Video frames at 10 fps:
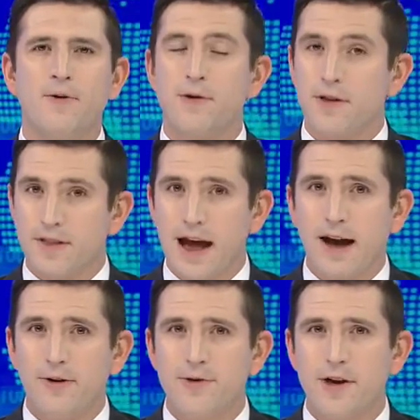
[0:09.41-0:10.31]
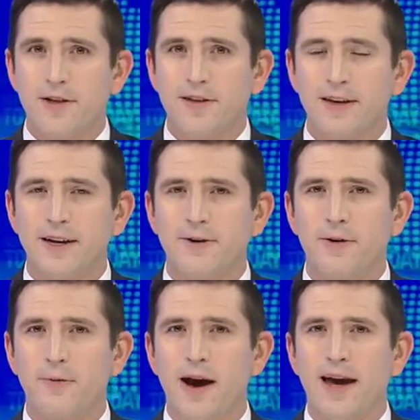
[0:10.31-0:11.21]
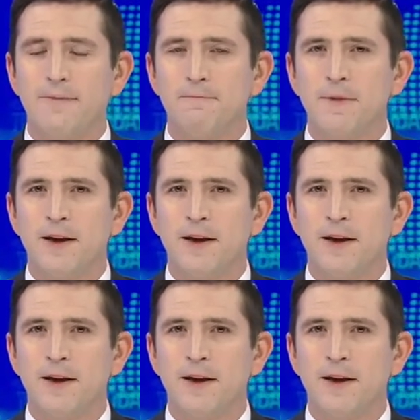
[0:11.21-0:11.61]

which is now just a year away.